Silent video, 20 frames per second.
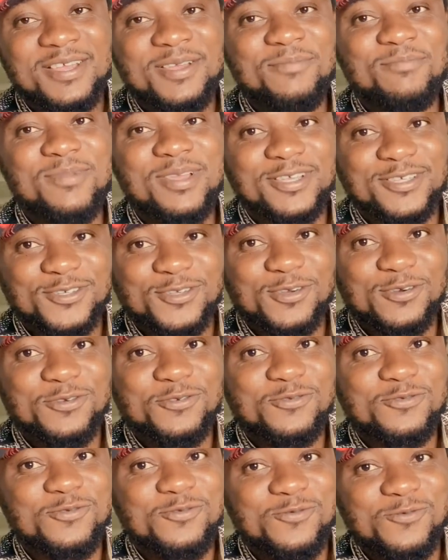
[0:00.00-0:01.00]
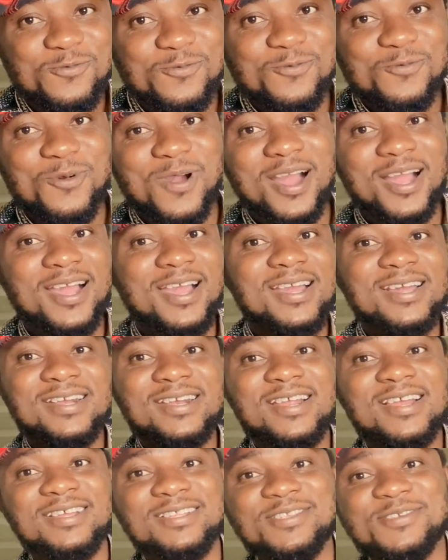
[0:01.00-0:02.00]
make sure you waka
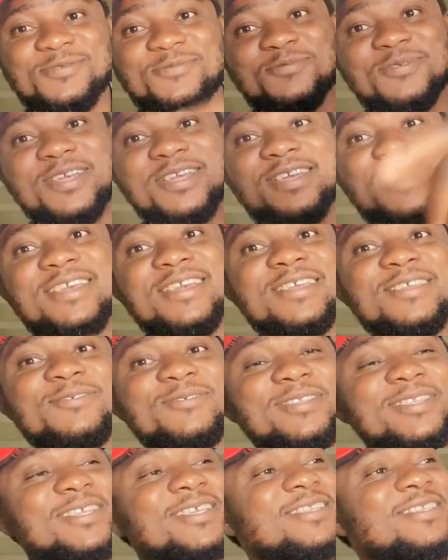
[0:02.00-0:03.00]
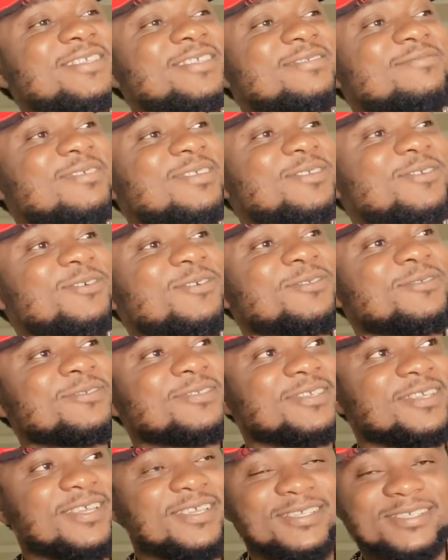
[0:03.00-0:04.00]
around the way you take divergent all
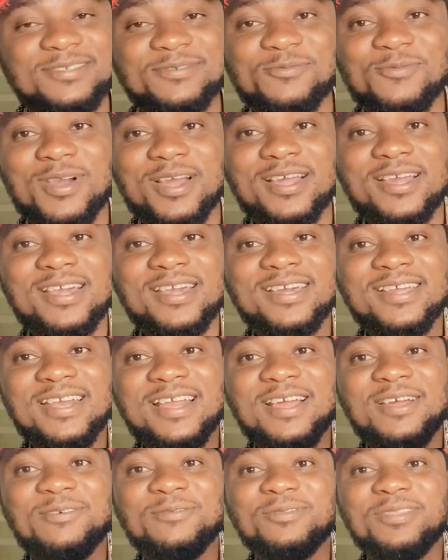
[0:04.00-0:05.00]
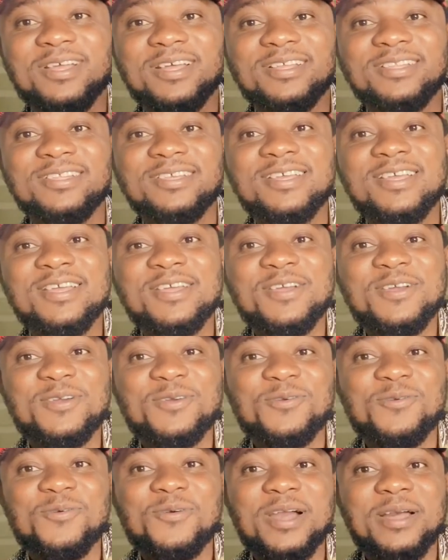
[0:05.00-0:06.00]
those girls. Waka around and
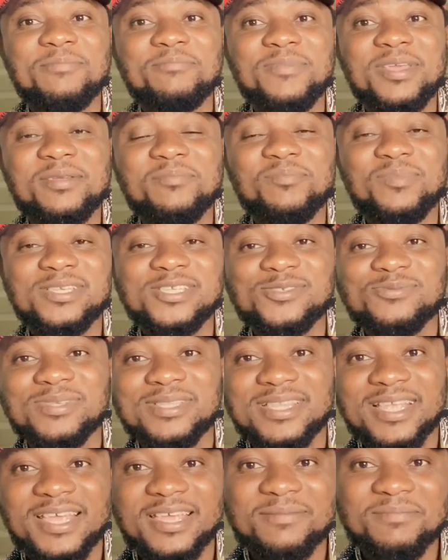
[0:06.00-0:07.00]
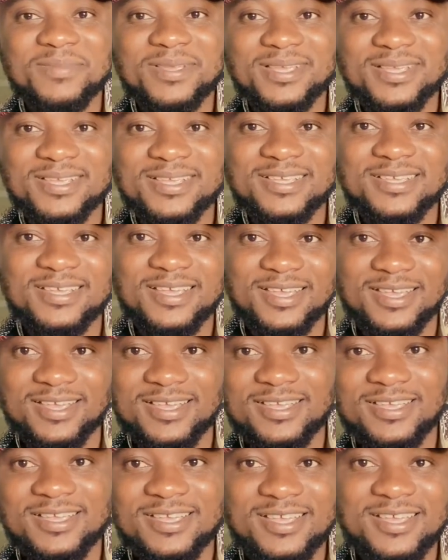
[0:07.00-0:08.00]
go and make peace with them.
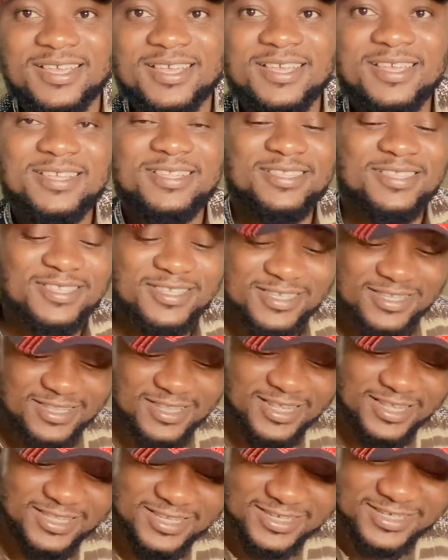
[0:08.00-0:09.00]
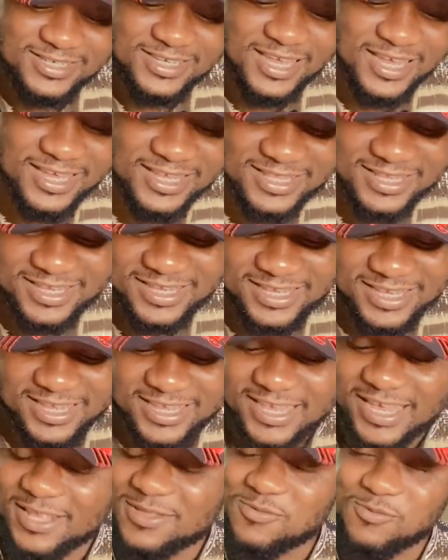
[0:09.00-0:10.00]
Eh? This lady said, you
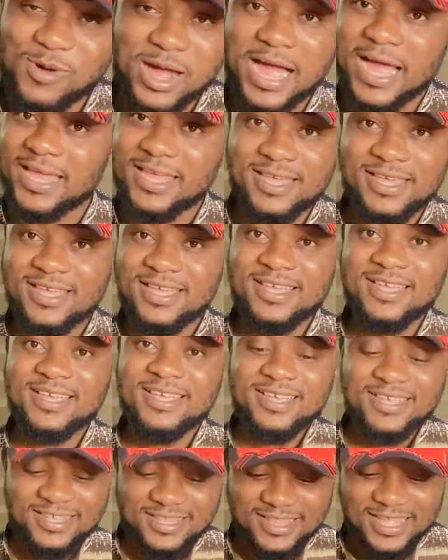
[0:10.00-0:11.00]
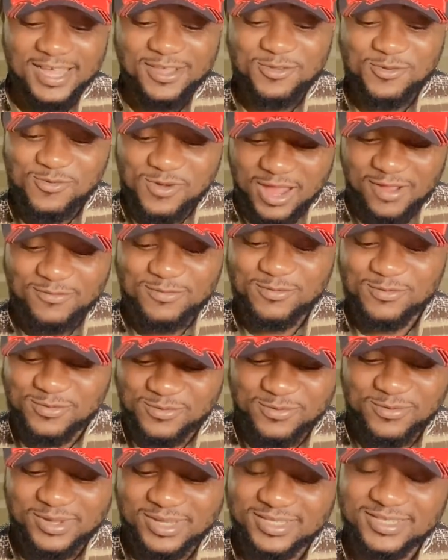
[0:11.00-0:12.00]
get why, that you have to
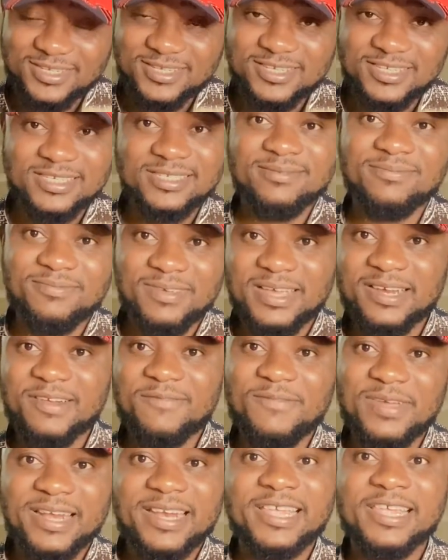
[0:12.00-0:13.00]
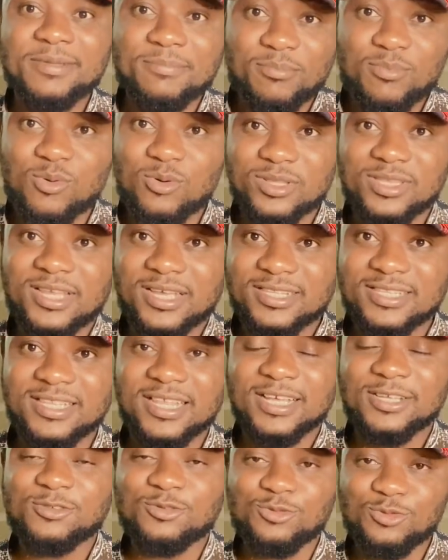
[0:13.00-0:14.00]
do it. It's very, very important
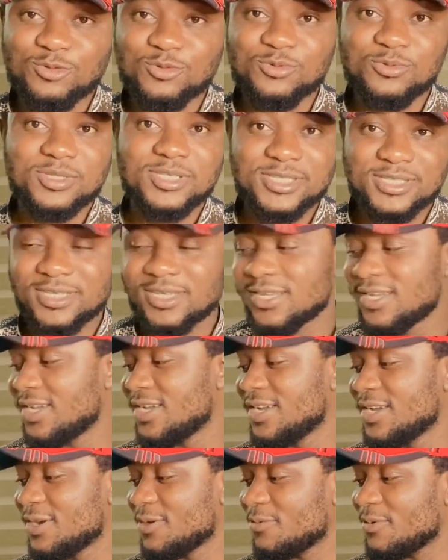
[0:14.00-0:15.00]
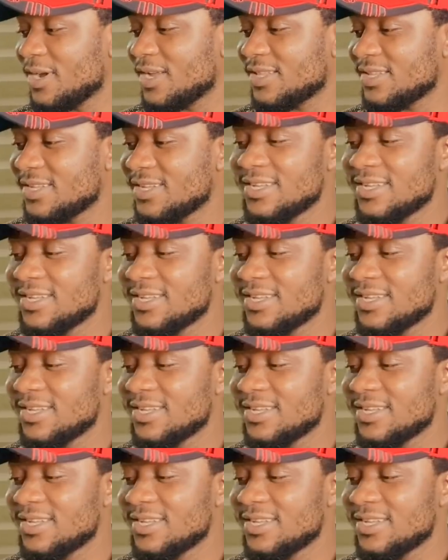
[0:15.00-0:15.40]
that you do it. Well,